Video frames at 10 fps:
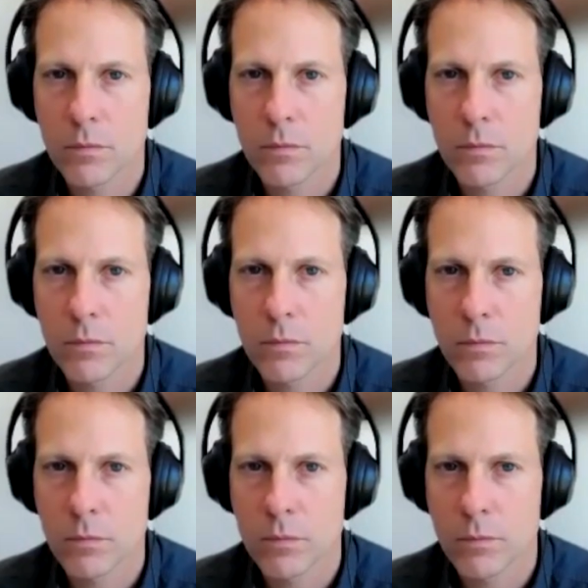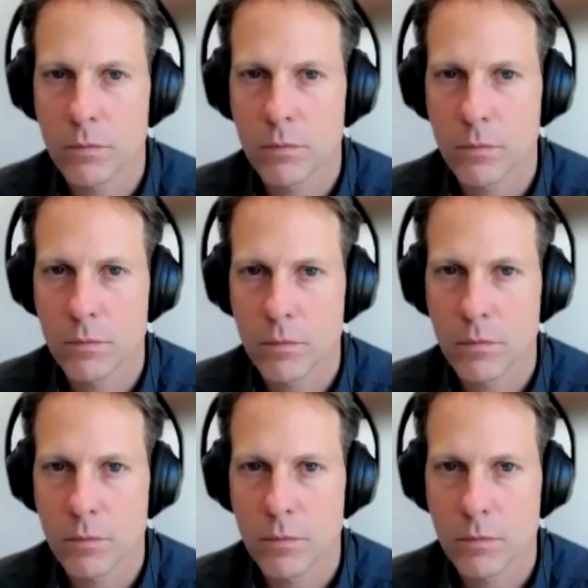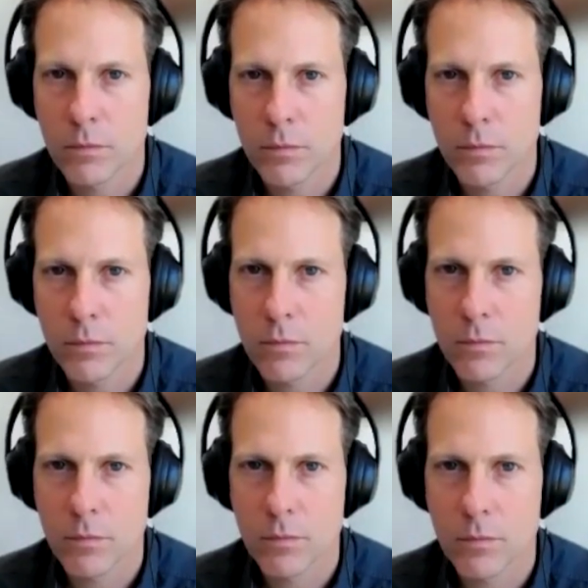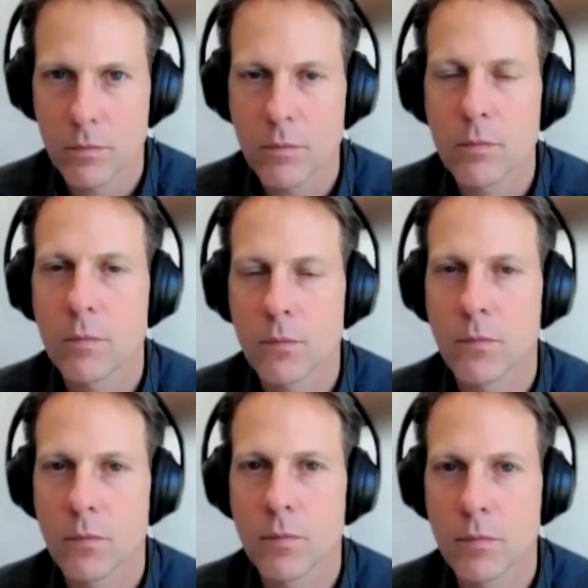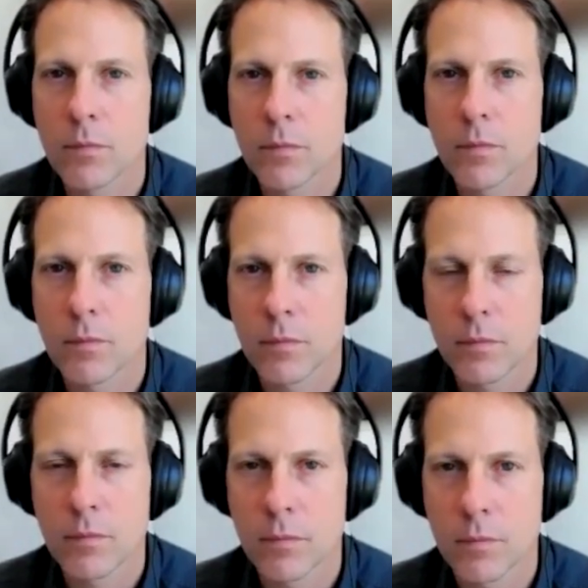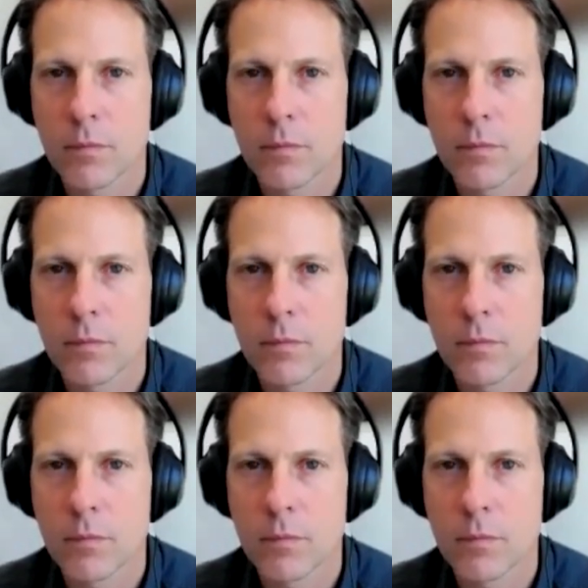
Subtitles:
(silent)